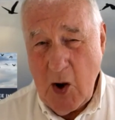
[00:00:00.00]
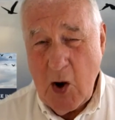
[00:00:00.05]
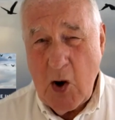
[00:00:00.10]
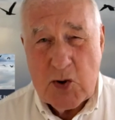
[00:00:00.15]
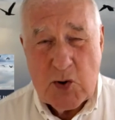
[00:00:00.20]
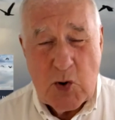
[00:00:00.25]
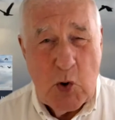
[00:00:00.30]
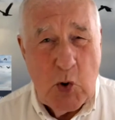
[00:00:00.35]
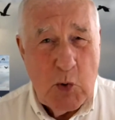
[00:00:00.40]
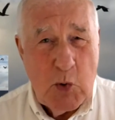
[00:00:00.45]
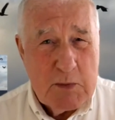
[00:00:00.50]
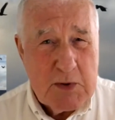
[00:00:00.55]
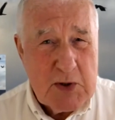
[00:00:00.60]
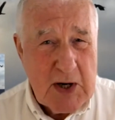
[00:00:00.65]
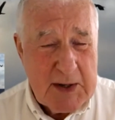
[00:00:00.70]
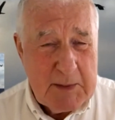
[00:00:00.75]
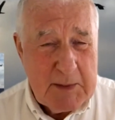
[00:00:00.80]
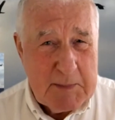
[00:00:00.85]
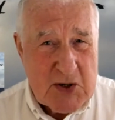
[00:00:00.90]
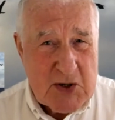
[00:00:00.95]
To whom
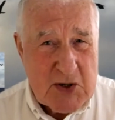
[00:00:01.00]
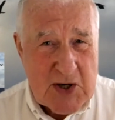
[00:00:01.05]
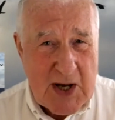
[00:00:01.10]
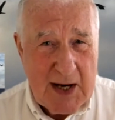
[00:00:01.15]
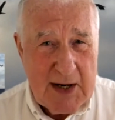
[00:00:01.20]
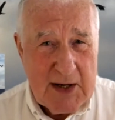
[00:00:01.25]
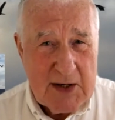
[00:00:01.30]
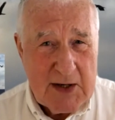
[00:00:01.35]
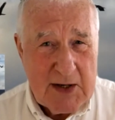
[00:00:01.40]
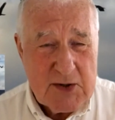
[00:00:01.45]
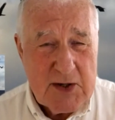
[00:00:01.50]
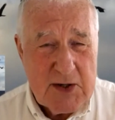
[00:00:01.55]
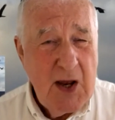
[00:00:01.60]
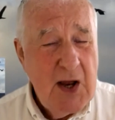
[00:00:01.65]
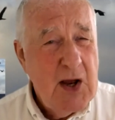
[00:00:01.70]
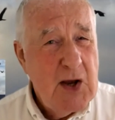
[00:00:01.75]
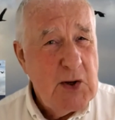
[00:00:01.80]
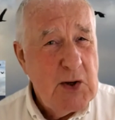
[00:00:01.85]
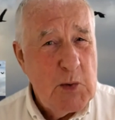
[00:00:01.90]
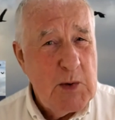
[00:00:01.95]
can it be challenged?
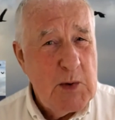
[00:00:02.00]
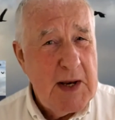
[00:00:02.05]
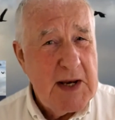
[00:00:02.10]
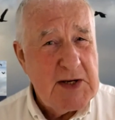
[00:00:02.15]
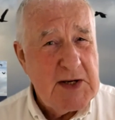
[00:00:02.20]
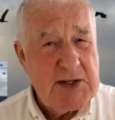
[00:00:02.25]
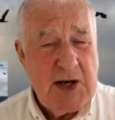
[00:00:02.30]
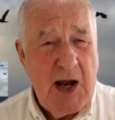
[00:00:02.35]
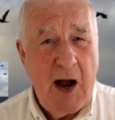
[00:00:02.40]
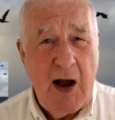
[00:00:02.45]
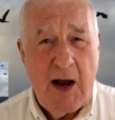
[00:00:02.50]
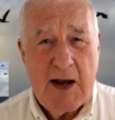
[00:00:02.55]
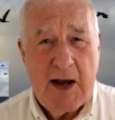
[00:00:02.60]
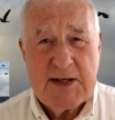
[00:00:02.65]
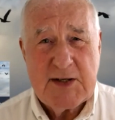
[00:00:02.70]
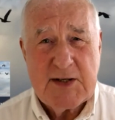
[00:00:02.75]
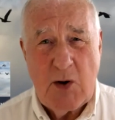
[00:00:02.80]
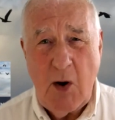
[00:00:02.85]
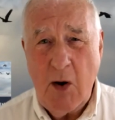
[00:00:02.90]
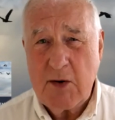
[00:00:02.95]
UNHCR
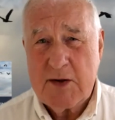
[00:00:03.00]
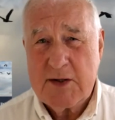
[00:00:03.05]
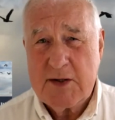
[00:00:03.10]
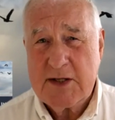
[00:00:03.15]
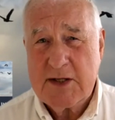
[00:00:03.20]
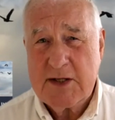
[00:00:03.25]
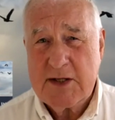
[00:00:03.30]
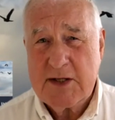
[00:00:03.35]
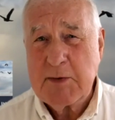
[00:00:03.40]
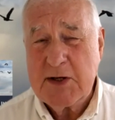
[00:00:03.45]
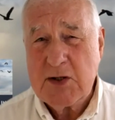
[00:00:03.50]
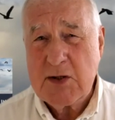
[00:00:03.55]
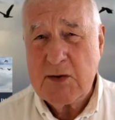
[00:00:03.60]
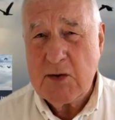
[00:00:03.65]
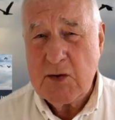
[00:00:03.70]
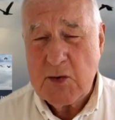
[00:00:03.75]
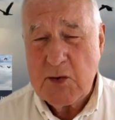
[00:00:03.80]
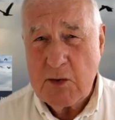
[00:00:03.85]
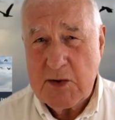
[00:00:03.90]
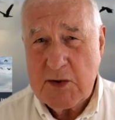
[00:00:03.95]
is not subject to the
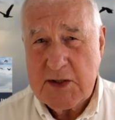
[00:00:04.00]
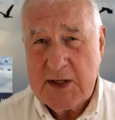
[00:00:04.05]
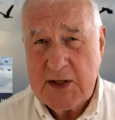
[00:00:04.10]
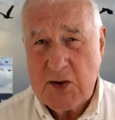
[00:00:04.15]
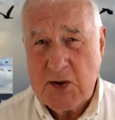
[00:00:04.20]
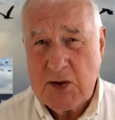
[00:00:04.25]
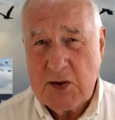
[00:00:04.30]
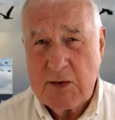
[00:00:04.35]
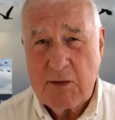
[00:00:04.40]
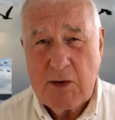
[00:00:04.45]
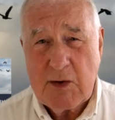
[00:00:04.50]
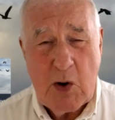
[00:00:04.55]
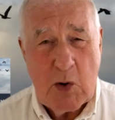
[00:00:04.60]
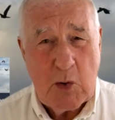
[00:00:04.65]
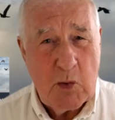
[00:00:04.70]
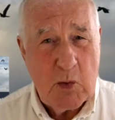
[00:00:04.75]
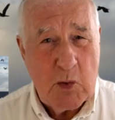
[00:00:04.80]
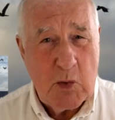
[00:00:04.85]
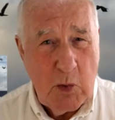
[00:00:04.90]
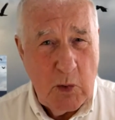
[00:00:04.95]
jurisdiction of the
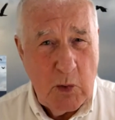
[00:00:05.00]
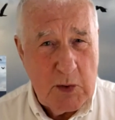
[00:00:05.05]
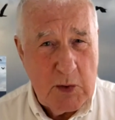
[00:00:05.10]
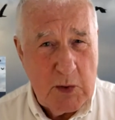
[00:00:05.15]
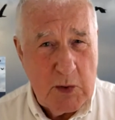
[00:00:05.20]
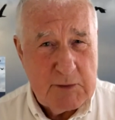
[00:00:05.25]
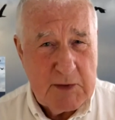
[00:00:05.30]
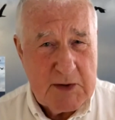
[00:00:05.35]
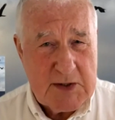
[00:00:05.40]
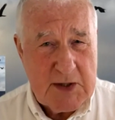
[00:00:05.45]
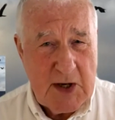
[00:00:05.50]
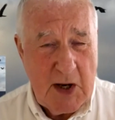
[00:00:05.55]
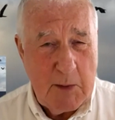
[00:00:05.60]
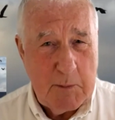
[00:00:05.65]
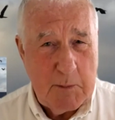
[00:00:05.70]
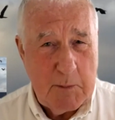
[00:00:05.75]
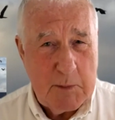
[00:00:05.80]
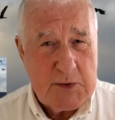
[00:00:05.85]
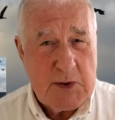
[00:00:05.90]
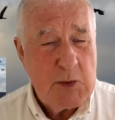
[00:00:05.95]
local courts, for
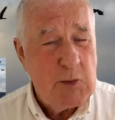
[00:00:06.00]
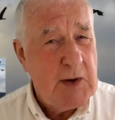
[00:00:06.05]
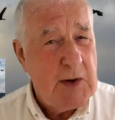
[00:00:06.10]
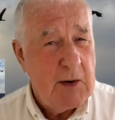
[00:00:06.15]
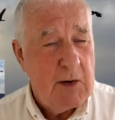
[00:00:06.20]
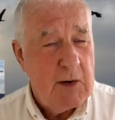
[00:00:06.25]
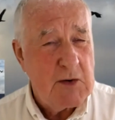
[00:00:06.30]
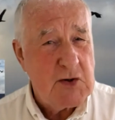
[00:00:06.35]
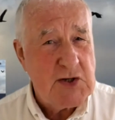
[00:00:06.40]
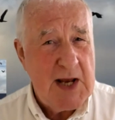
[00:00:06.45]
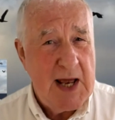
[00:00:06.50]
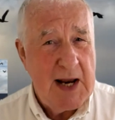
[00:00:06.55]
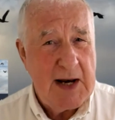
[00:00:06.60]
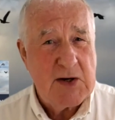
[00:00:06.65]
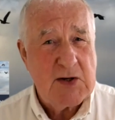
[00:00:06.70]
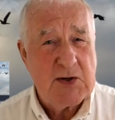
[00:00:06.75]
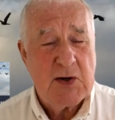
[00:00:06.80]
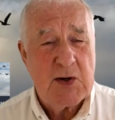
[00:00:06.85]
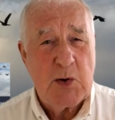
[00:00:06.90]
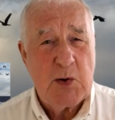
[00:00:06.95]
example, so you cannot
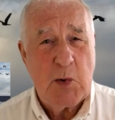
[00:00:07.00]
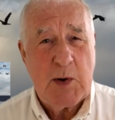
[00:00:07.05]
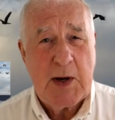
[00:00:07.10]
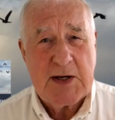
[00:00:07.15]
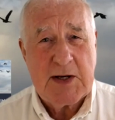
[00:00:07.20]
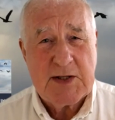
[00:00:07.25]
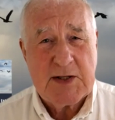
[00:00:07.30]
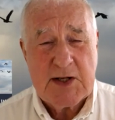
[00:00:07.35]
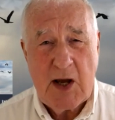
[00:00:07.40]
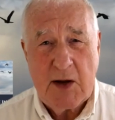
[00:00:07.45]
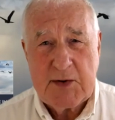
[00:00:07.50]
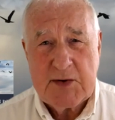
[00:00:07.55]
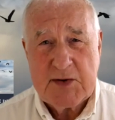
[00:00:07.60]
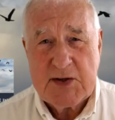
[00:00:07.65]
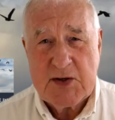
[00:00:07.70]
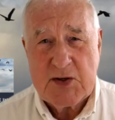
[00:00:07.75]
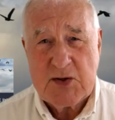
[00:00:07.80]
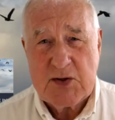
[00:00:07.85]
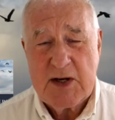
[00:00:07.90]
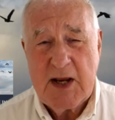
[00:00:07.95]
challenge a UNHCR
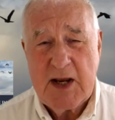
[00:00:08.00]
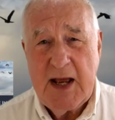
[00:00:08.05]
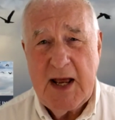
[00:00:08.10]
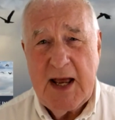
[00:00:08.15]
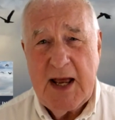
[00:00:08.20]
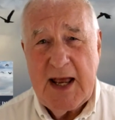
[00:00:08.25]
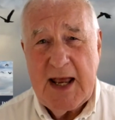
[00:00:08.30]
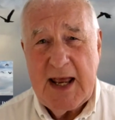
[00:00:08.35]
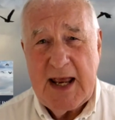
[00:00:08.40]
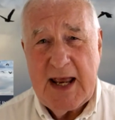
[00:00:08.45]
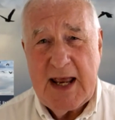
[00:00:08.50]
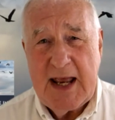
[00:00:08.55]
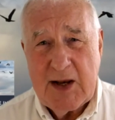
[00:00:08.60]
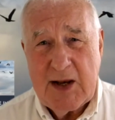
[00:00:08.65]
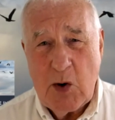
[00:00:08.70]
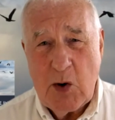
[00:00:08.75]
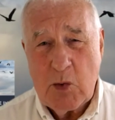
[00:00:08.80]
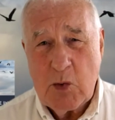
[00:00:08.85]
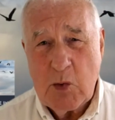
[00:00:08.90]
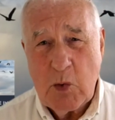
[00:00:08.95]
decision in the
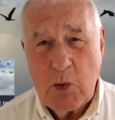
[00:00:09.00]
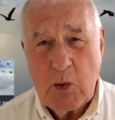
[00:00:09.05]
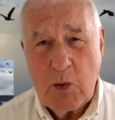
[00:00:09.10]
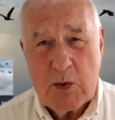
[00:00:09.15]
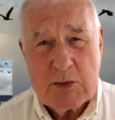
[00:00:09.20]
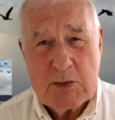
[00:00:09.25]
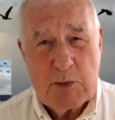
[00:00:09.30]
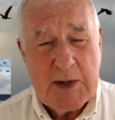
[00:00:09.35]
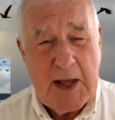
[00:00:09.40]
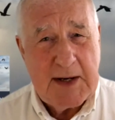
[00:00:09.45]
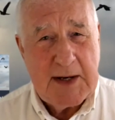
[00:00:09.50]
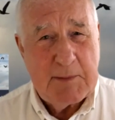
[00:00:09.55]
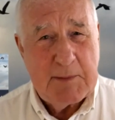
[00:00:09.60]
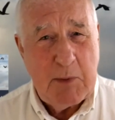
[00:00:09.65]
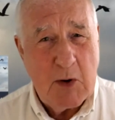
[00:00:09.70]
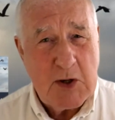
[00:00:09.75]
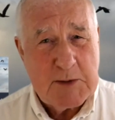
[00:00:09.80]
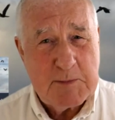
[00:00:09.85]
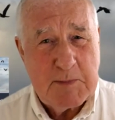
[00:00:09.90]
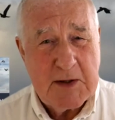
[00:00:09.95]
local courts with any
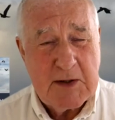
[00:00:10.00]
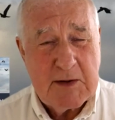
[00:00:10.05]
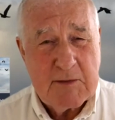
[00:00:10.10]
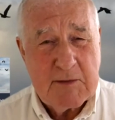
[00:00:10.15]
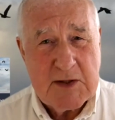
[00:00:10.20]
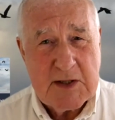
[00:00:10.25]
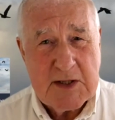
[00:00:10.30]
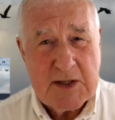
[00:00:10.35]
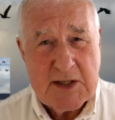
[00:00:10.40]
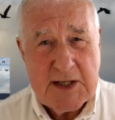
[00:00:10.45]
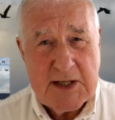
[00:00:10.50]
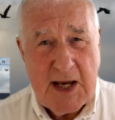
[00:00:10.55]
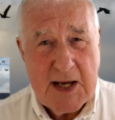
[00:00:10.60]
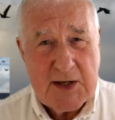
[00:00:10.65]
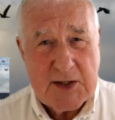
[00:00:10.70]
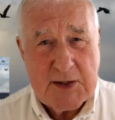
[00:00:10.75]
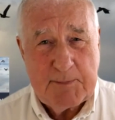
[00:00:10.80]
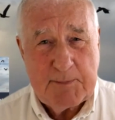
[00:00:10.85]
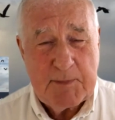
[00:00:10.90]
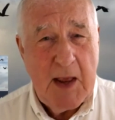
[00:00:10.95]
prospect of success.